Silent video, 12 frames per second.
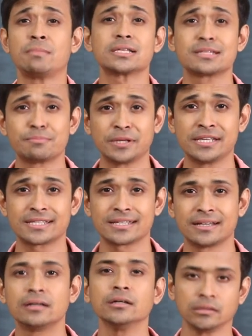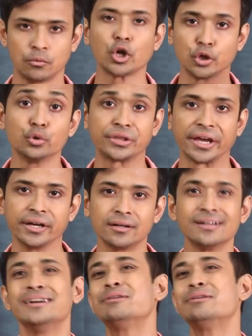masterpiece, what do you think.